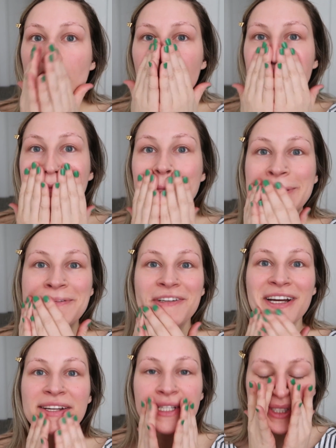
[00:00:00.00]
One of my
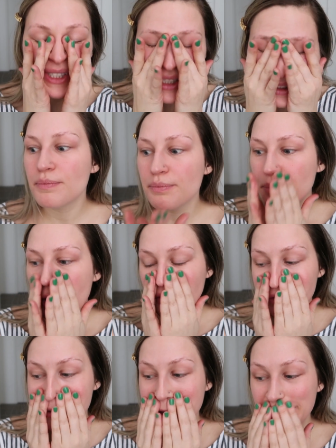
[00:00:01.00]
friends
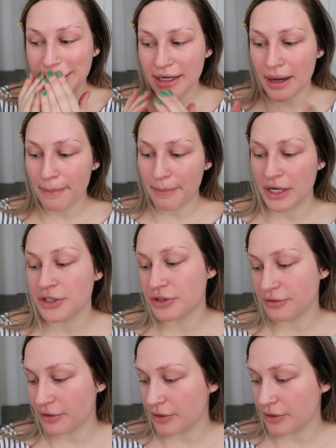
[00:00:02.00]
posted a bunch of